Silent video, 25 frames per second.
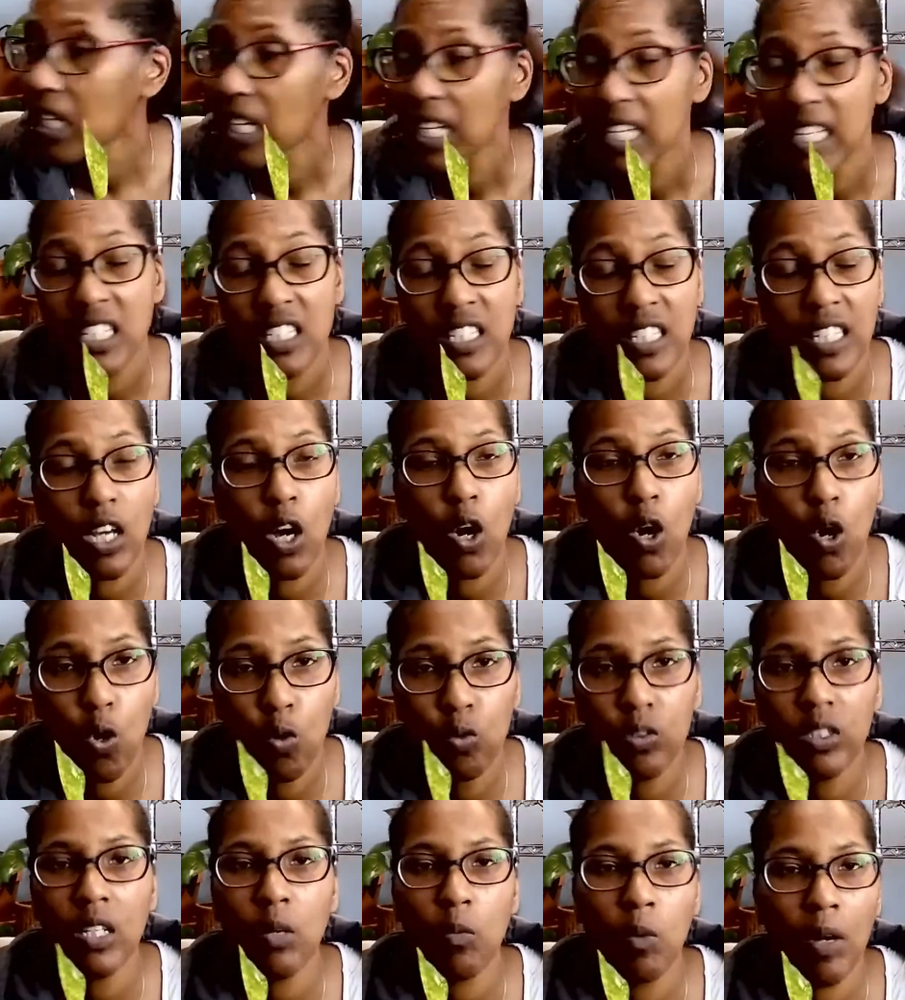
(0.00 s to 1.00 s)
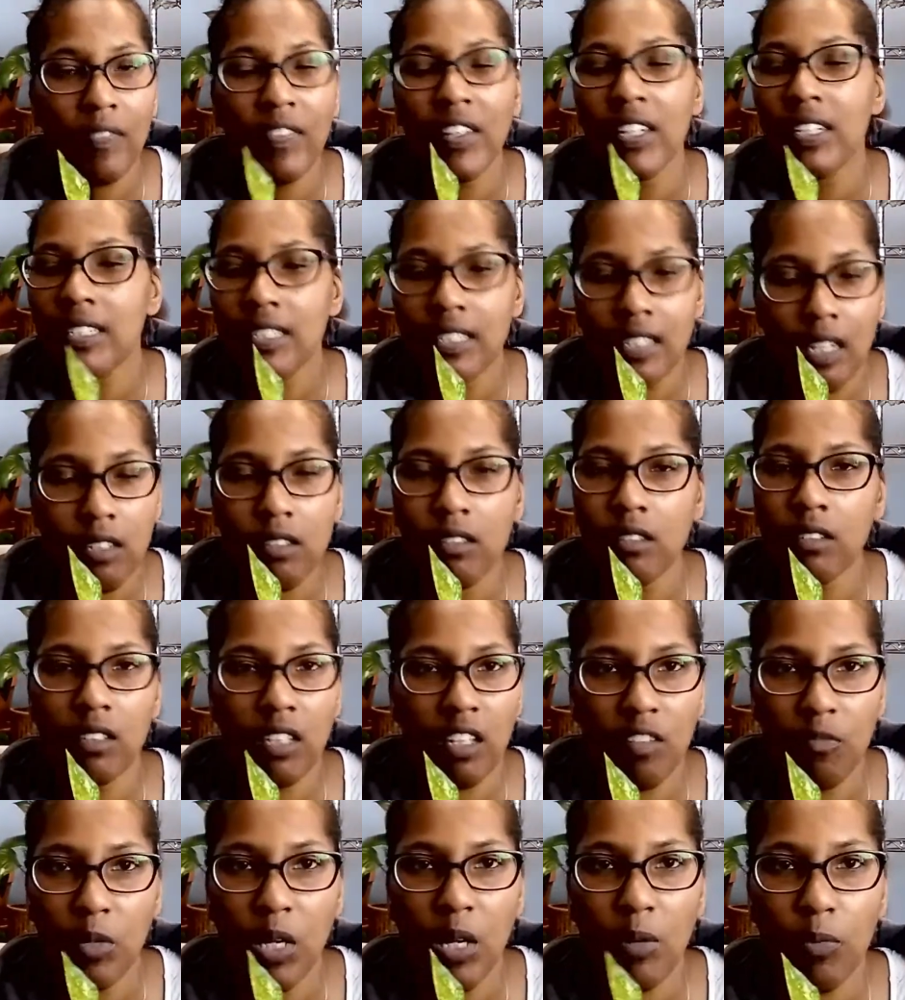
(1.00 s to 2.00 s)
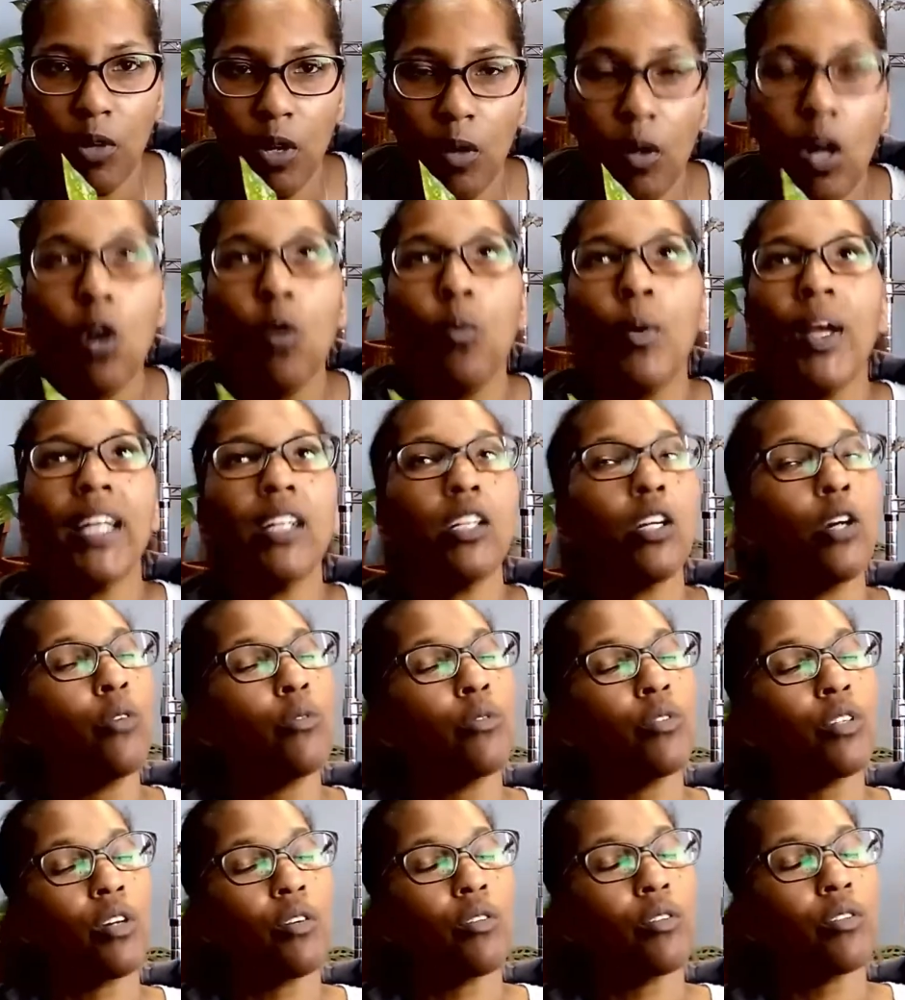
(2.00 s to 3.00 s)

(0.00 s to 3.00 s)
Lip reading: is the only one that doesn't give me a problem. Oh wait, no.